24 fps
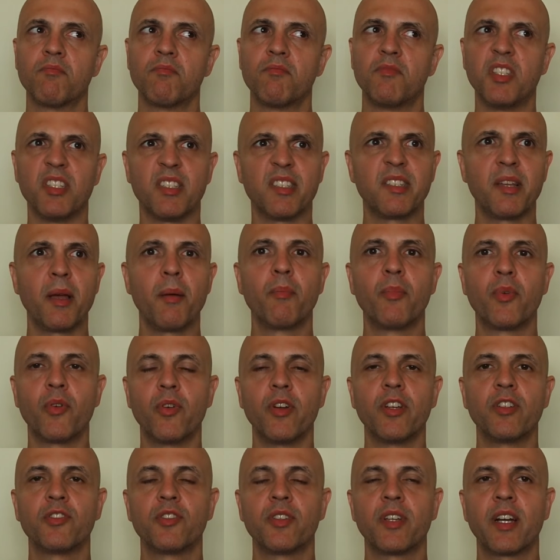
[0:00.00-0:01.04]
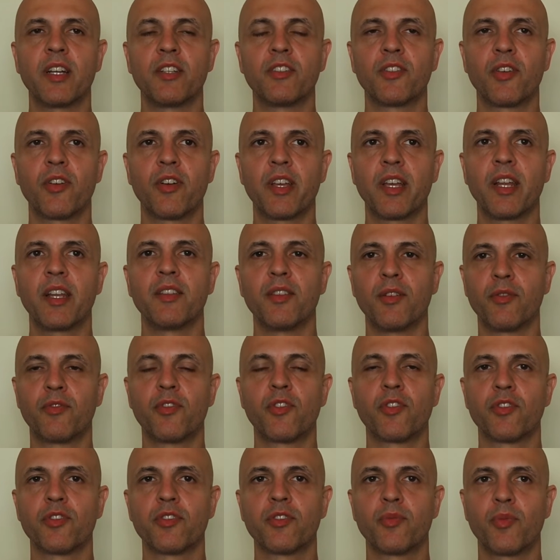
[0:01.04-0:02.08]
December-ish that I started getting the
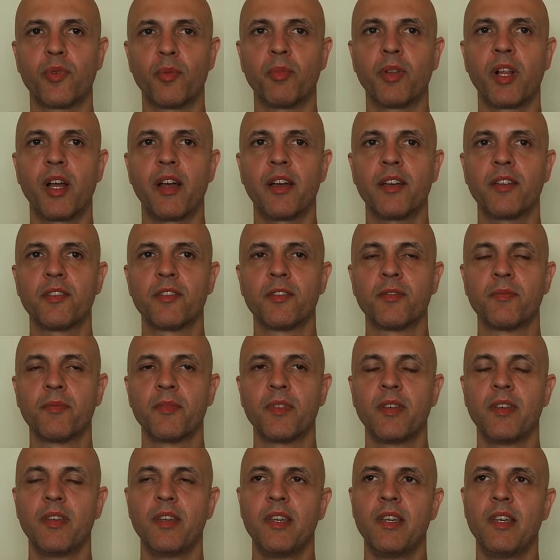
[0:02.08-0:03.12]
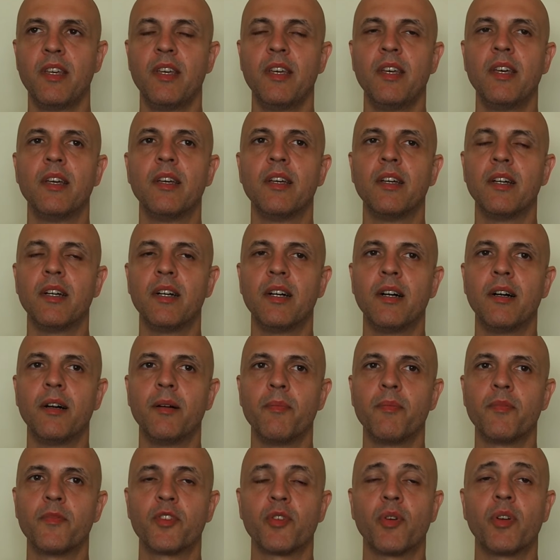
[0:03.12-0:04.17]
first replies.
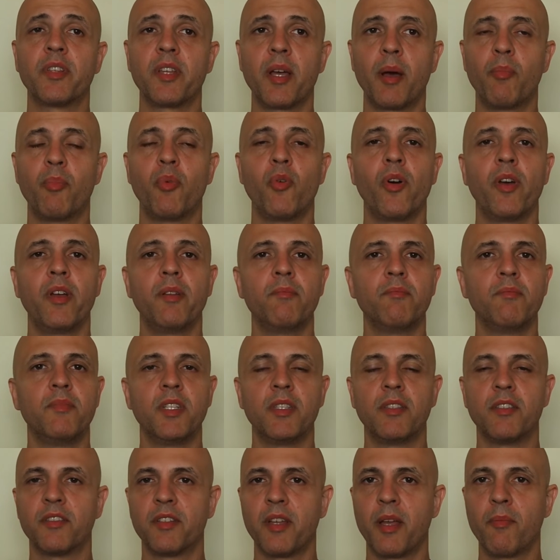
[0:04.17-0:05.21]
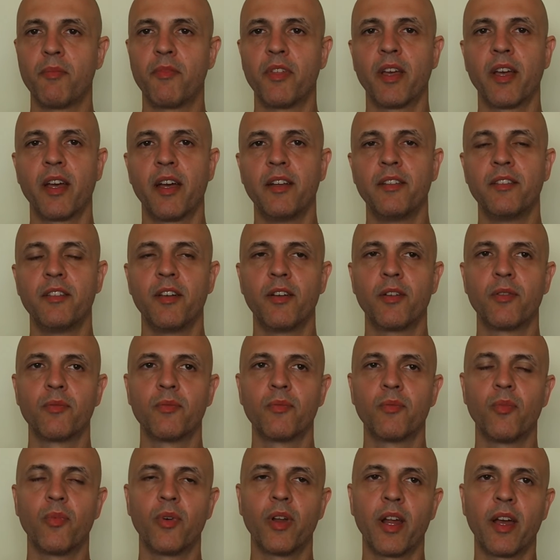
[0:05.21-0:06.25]
So at that point, did the same thing I had done
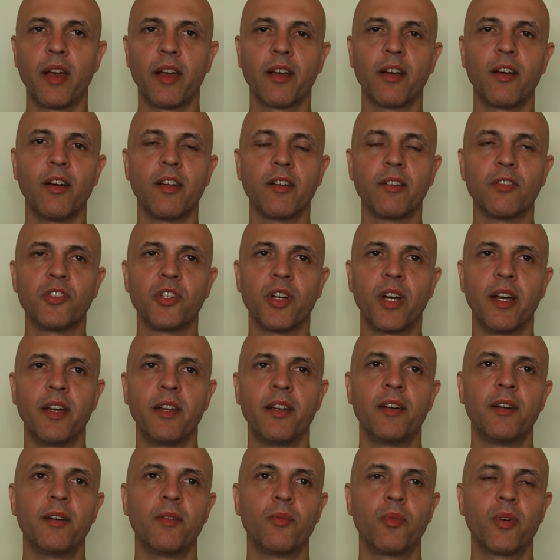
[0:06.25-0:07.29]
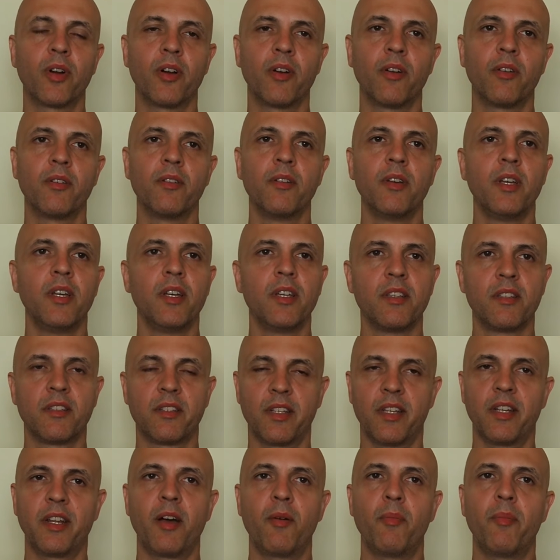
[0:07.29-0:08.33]
when I had gone to China, where
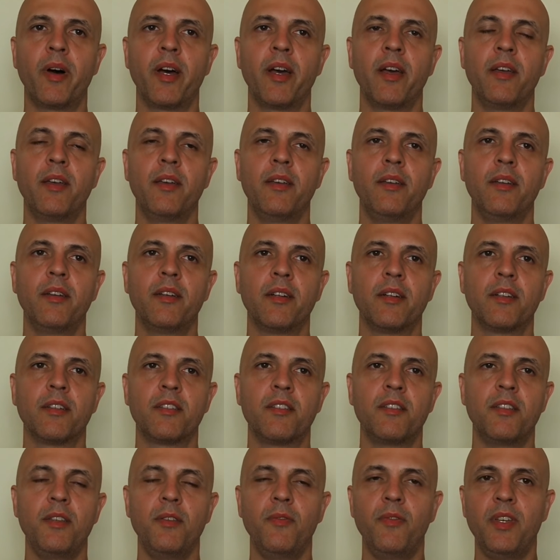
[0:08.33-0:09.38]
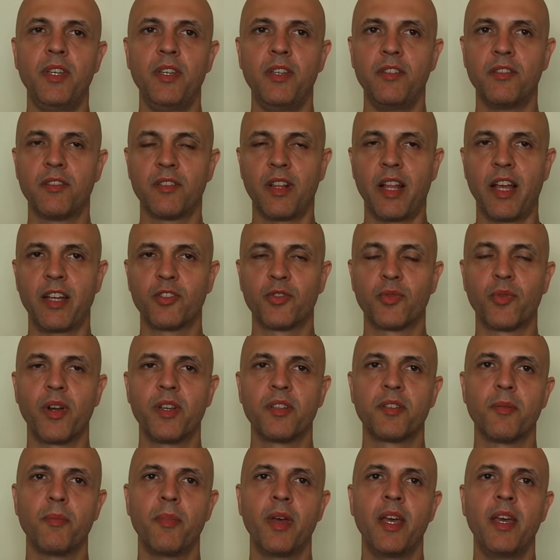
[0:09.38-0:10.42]
send out my
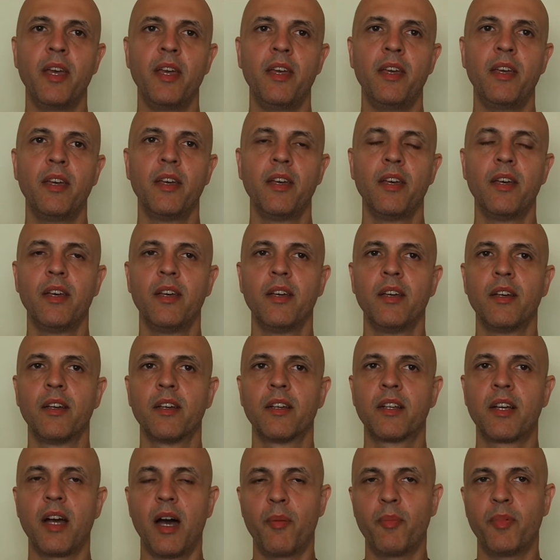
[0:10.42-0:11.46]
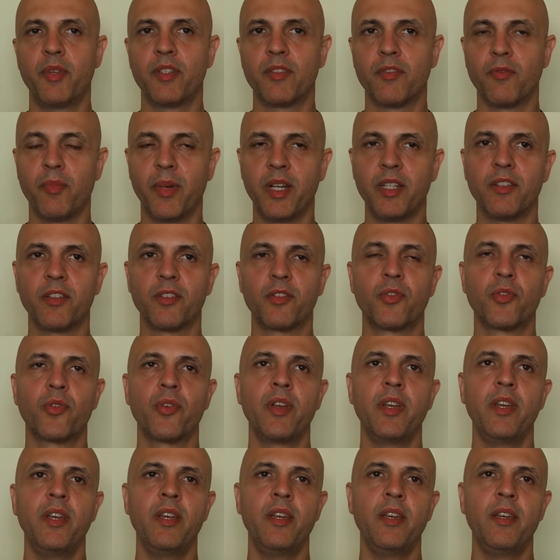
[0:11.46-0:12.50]
CV/resume, copies of my
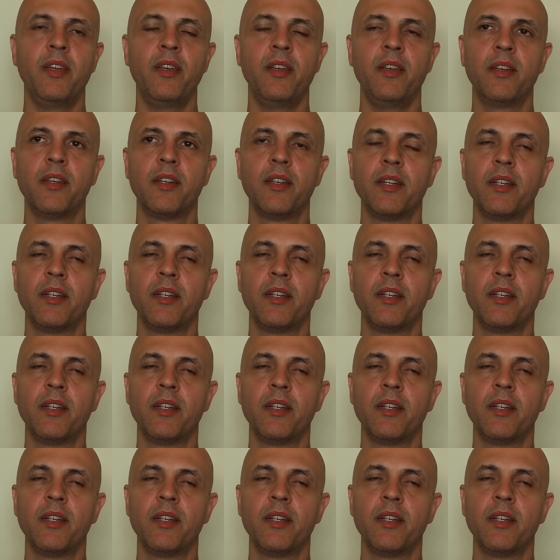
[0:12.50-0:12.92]
degree.